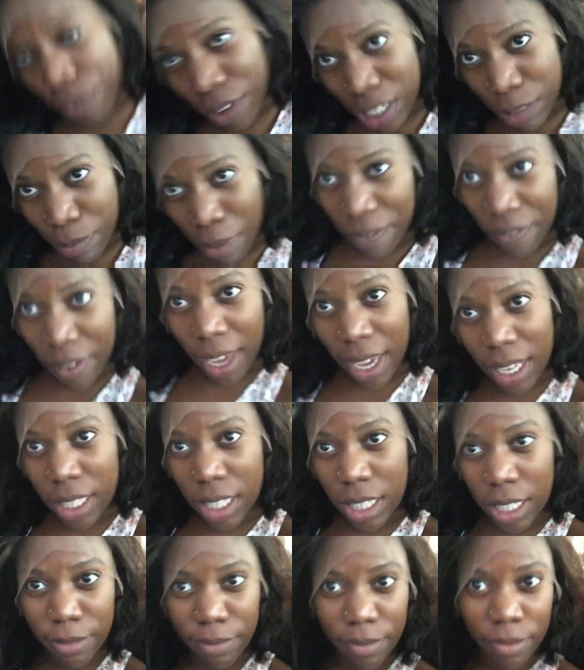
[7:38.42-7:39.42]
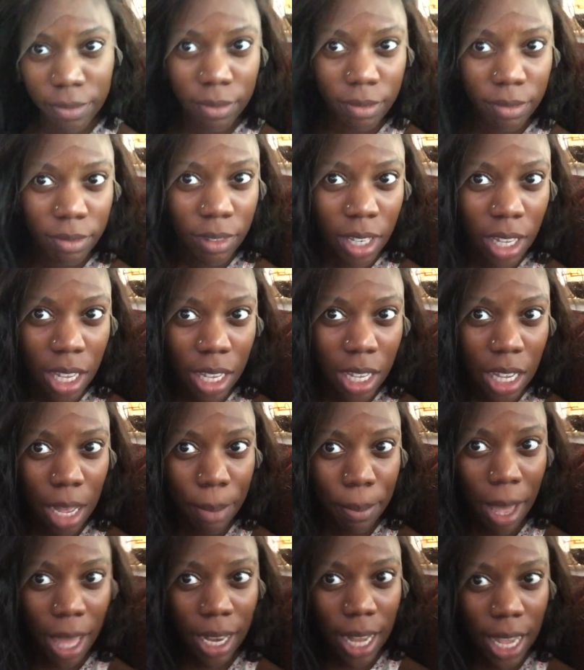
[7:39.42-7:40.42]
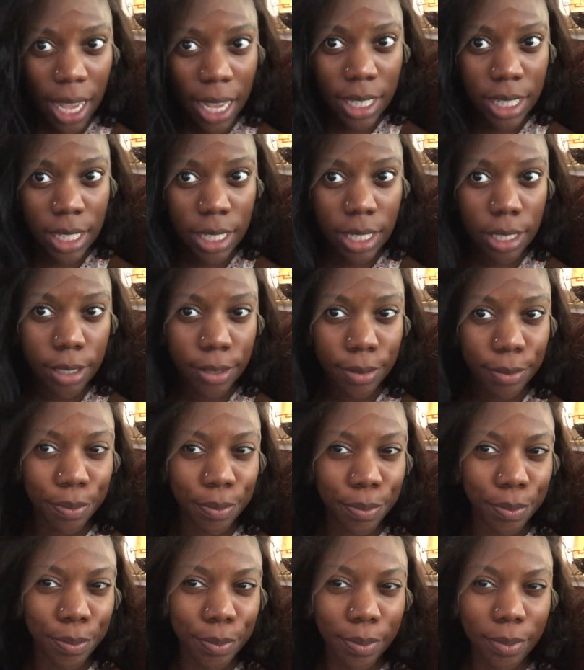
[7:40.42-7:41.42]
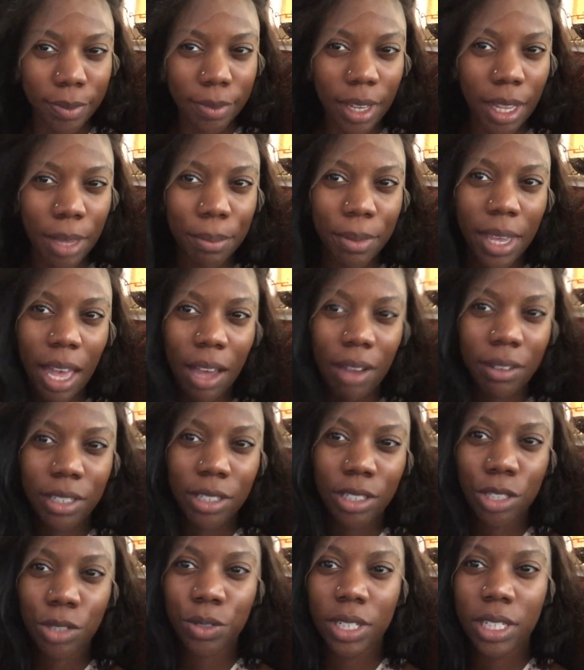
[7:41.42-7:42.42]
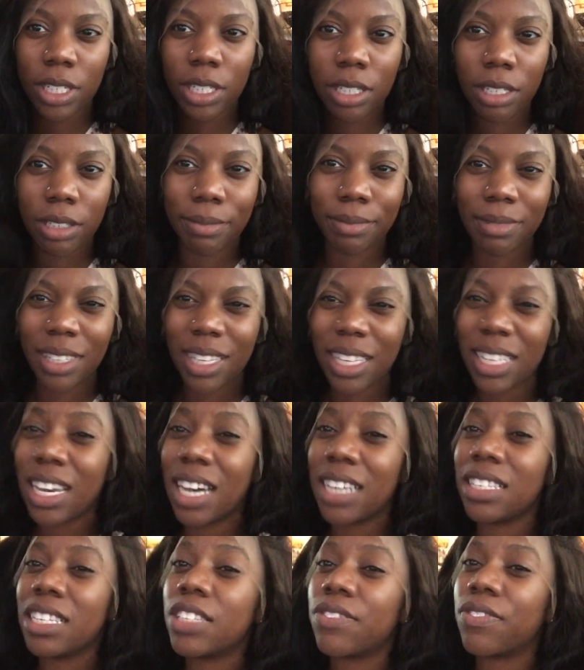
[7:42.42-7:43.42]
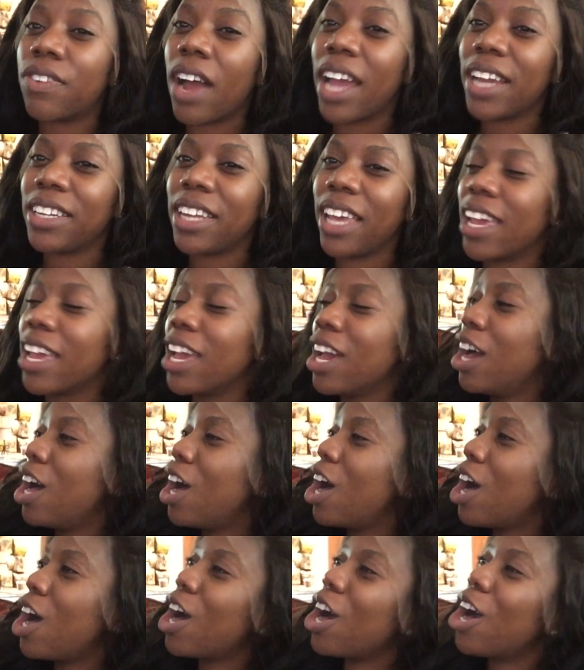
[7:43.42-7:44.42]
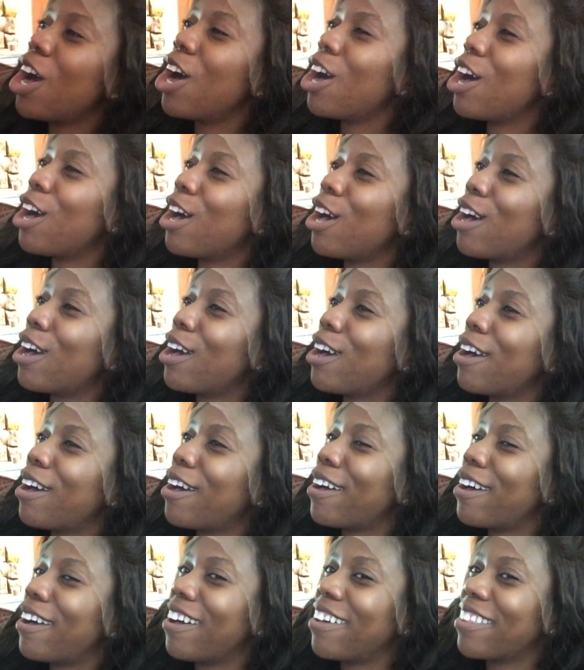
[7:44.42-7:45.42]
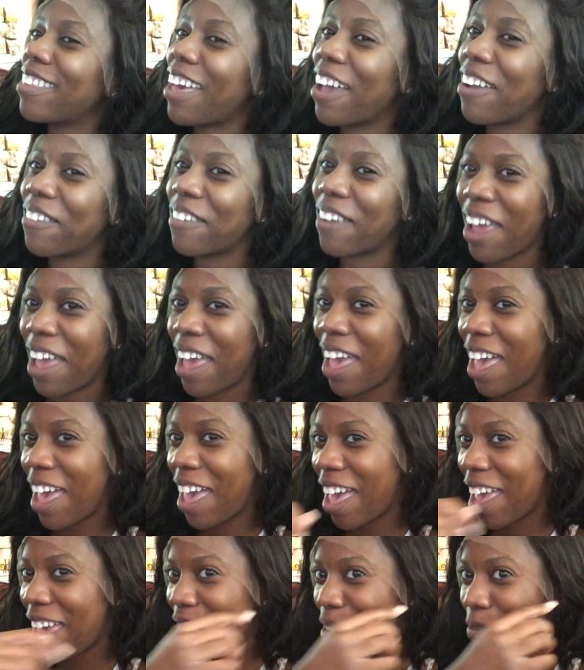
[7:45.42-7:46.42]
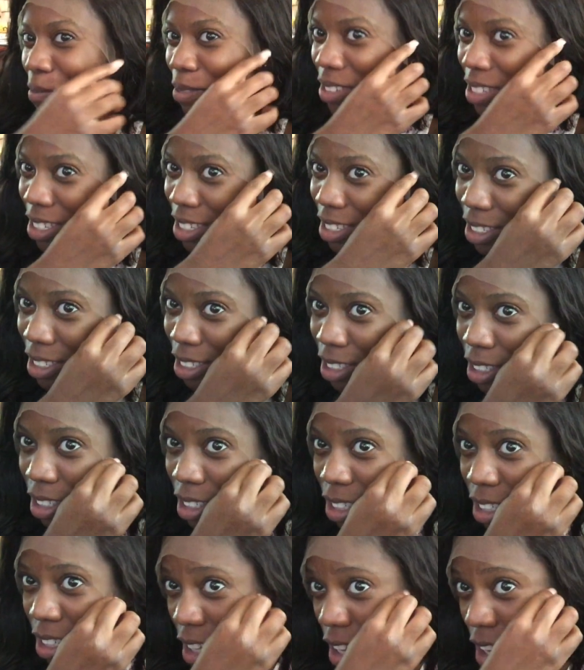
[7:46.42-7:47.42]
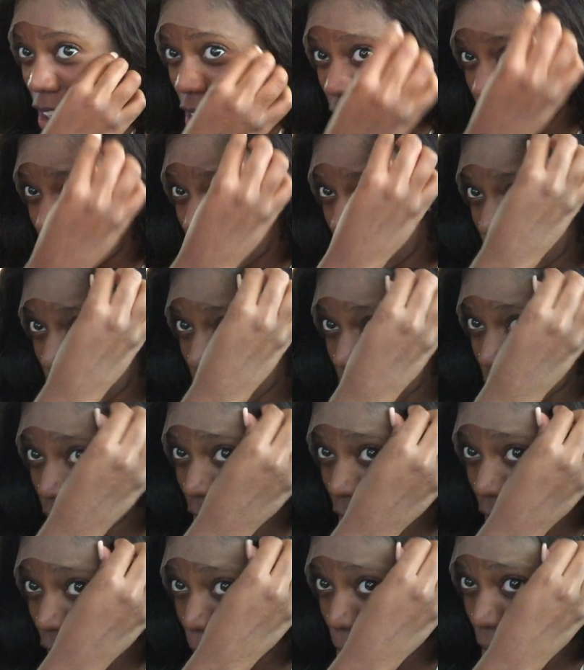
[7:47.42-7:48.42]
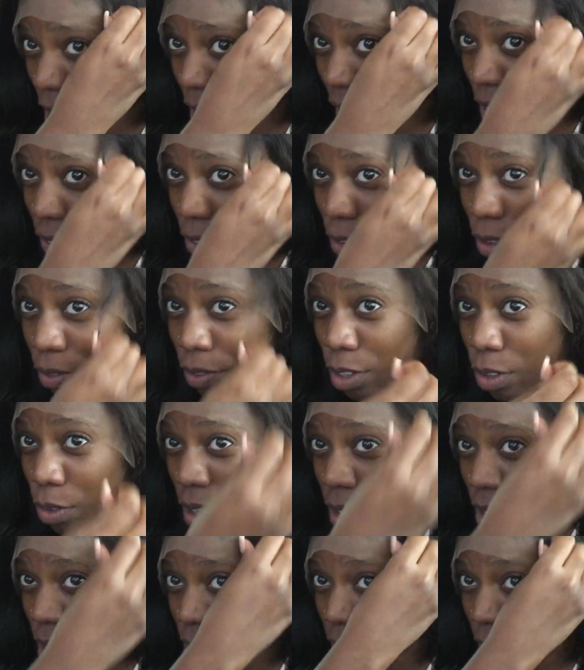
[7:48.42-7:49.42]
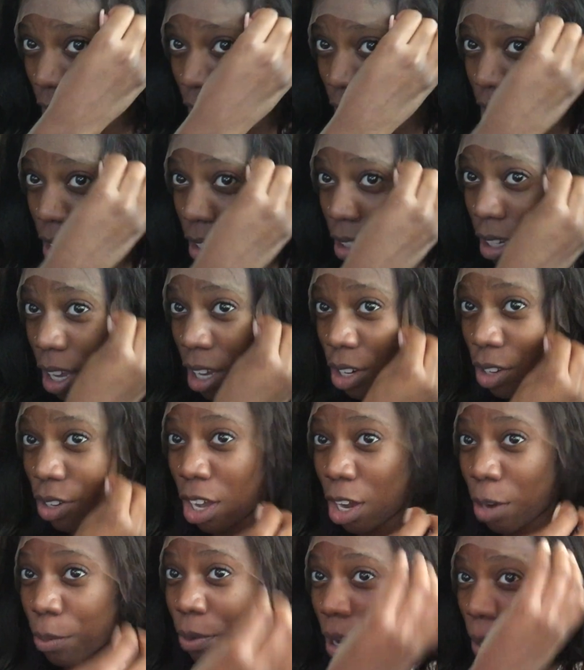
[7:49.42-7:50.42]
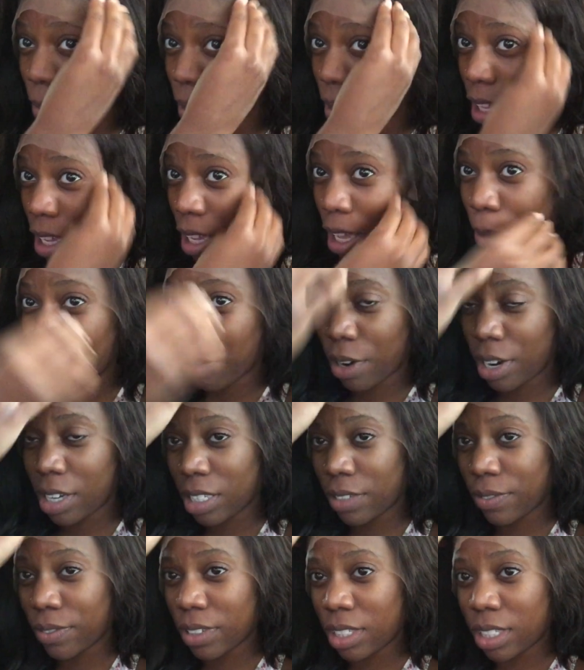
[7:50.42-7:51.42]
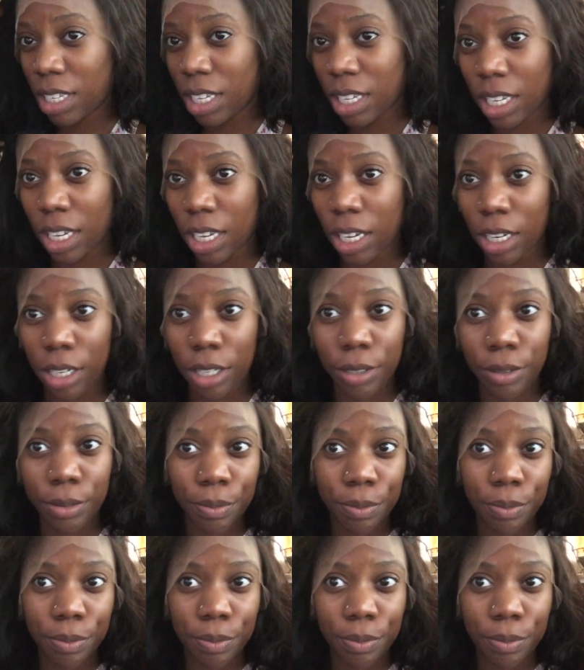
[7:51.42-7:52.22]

fix my face, cut my lace, and be out in these streets because it's Friday. Oh, that rained. Y'all, I'm going to have a review on this hair. I know y'all probably think I'm crazy for sitting here.